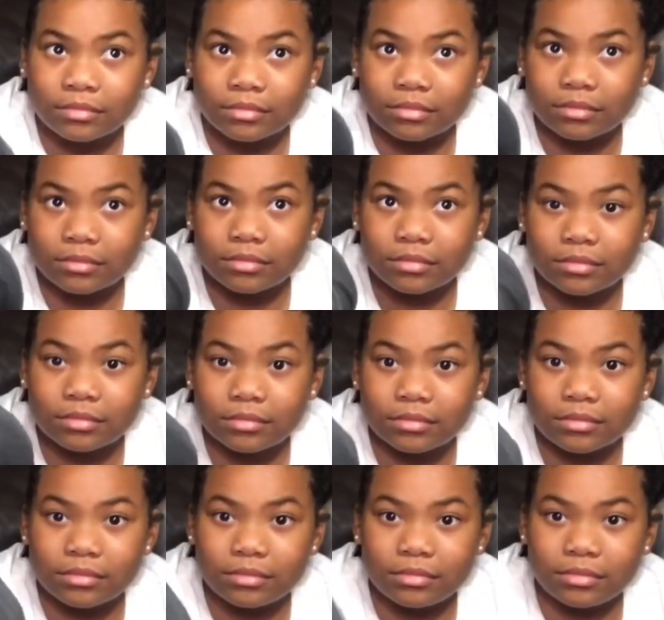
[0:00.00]

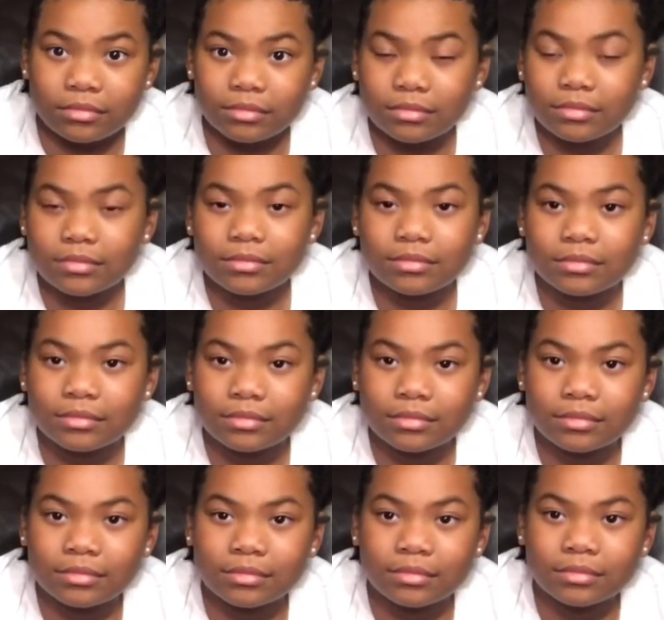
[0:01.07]

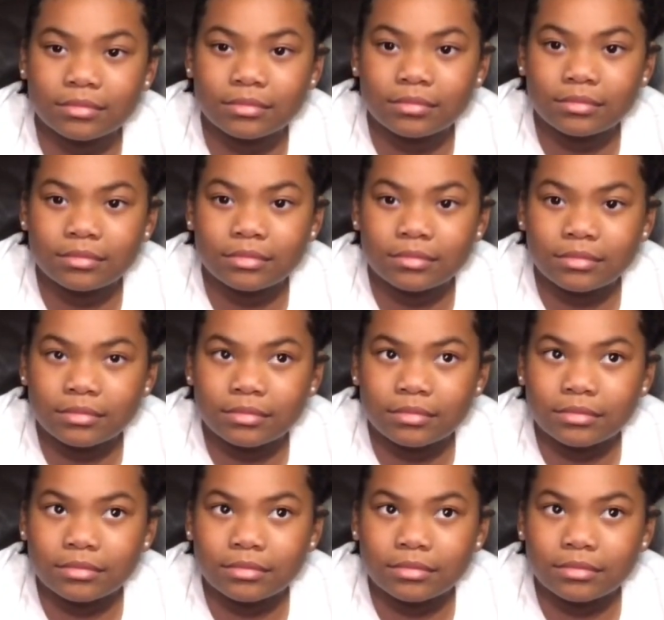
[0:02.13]
(silent)